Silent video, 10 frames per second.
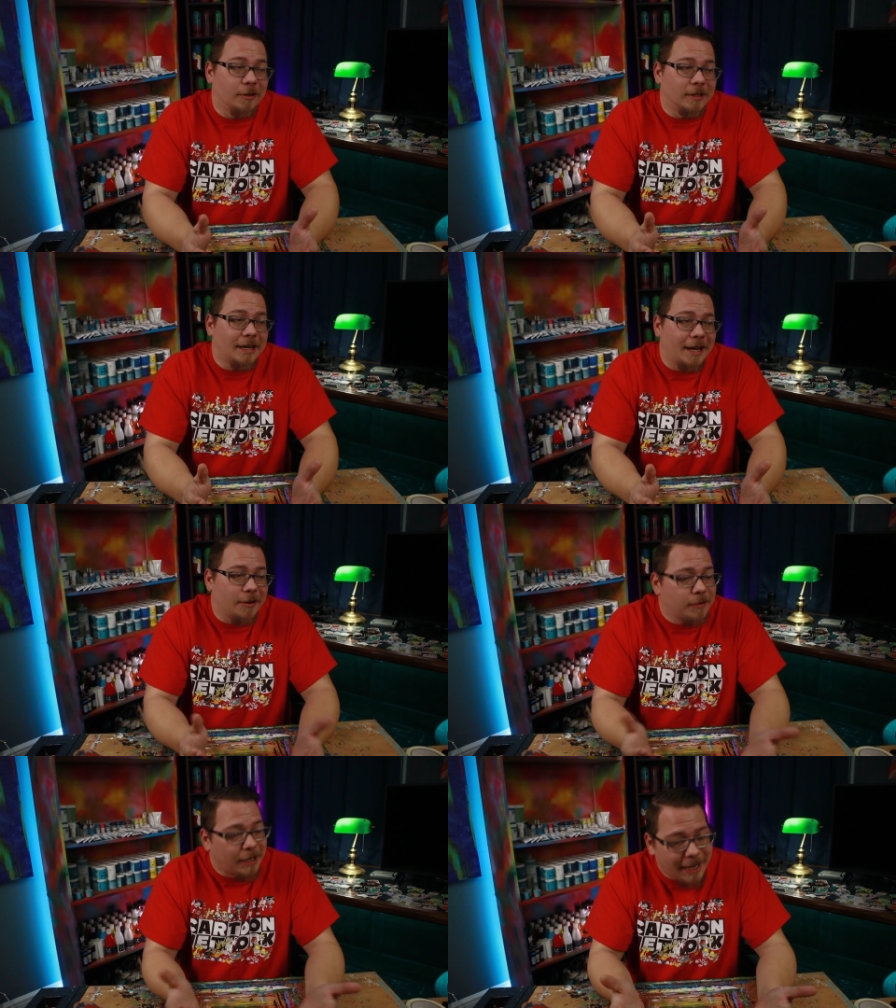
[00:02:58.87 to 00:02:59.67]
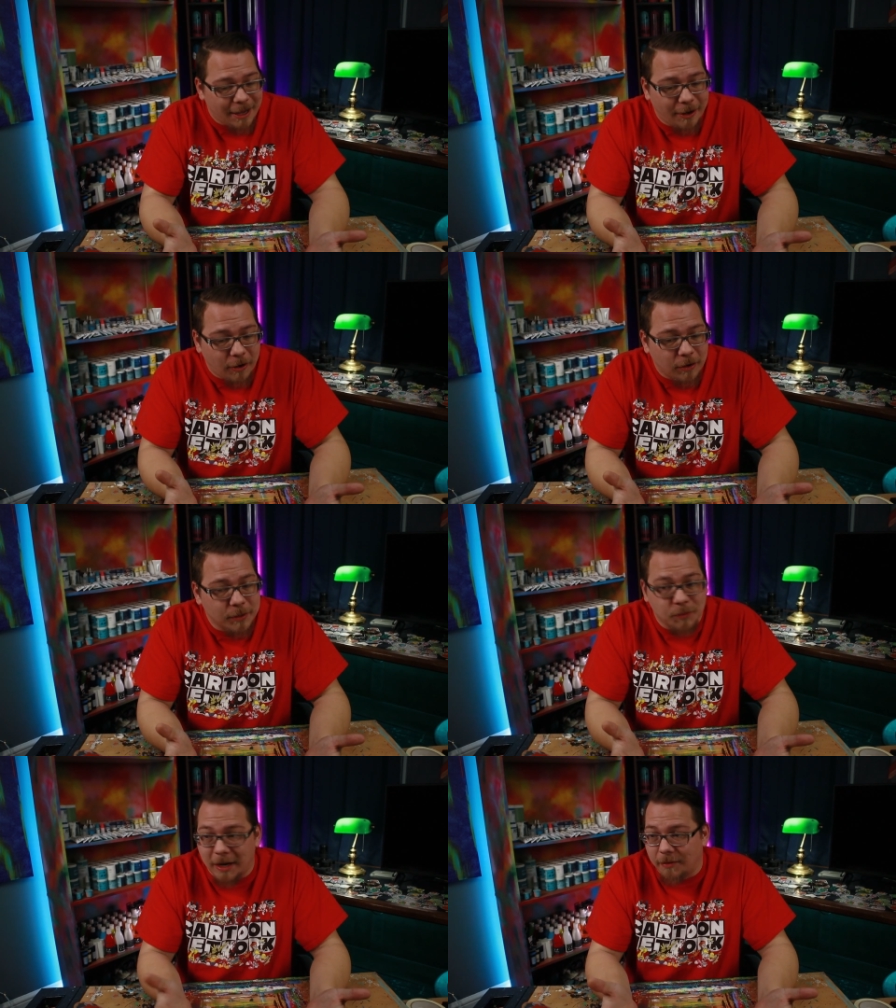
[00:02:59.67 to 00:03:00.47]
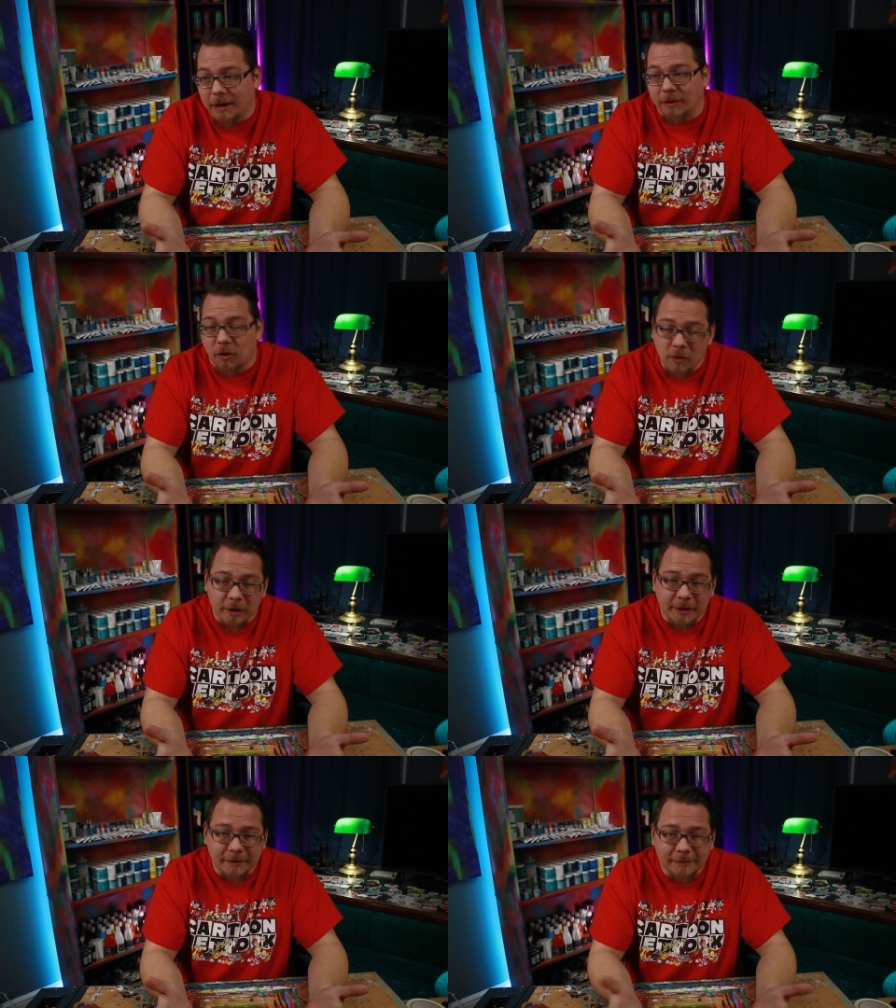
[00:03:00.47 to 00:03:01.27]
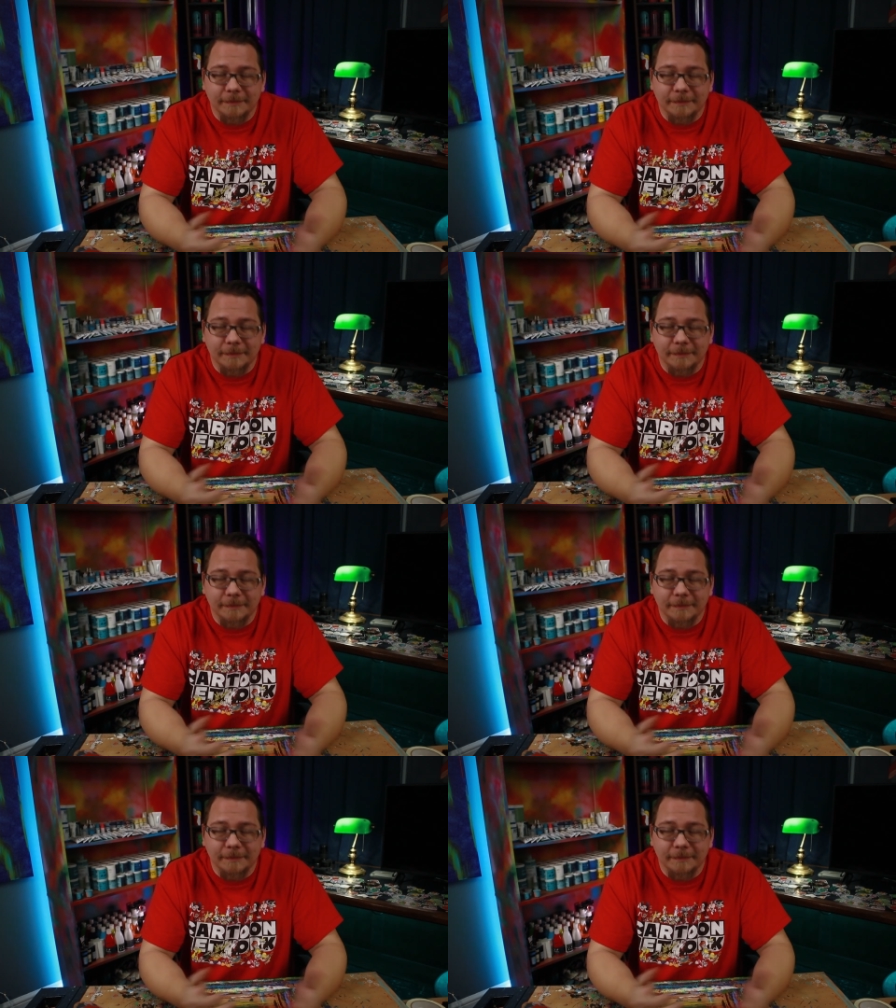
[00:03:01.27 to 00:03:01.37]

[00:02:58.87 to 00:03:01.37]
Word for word: Little did I know that A I art was right around the corner.